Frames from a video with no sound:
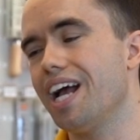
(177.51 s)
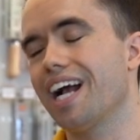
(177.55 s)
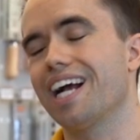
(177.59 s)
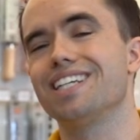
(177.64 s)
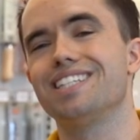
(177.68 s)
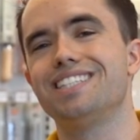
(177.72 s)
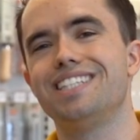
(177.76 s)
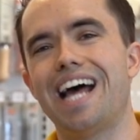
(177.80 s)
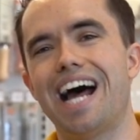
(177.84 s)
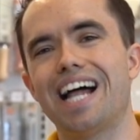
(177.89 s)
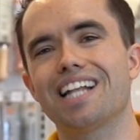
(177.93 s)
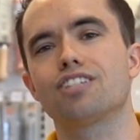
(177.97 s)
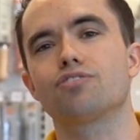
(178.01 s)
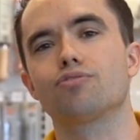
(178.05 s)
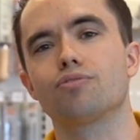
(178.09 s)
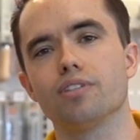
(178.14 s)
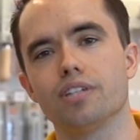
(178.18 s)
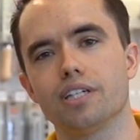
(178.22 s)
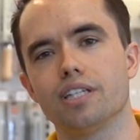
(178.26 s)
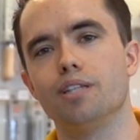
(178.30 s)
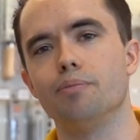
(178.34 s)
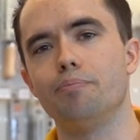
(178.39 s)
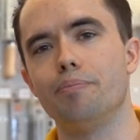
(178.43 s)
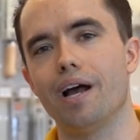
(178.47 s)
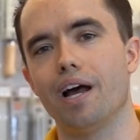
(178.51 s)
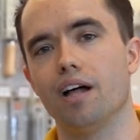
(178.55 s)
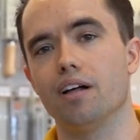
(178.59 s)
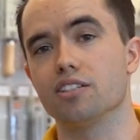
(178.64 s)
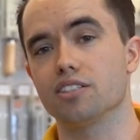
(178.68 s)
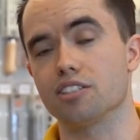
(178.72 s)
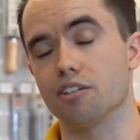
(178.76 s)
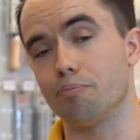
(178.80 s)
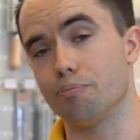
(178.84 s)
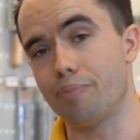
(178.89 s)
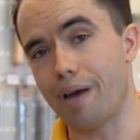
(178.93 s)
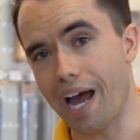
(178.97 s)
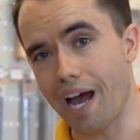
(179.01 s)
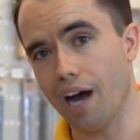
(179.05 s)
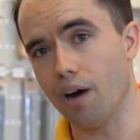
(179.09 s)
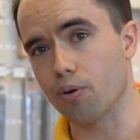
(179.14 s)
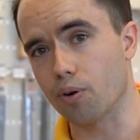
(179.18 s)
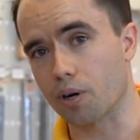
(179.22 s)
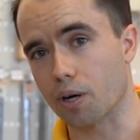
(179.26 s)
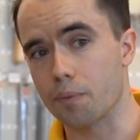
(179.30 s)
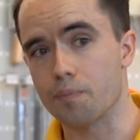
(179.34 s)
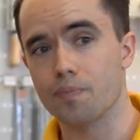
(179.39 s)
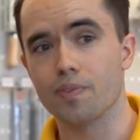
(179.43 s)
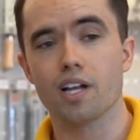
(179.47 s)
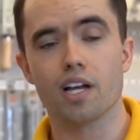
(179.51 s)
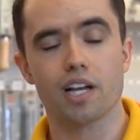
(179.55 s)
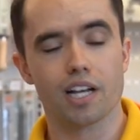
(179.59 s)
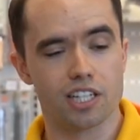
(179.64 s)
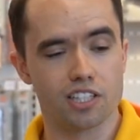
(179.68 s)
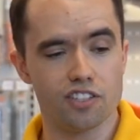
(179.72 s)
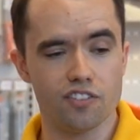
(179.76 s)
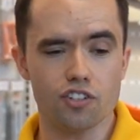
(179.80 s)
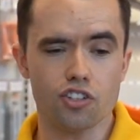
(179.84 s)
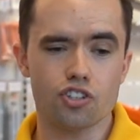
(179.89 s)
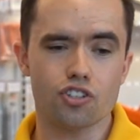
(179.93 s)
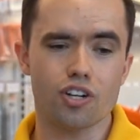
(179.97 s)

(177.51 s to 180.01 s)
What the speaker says: because that's really the balance of power. Because if you're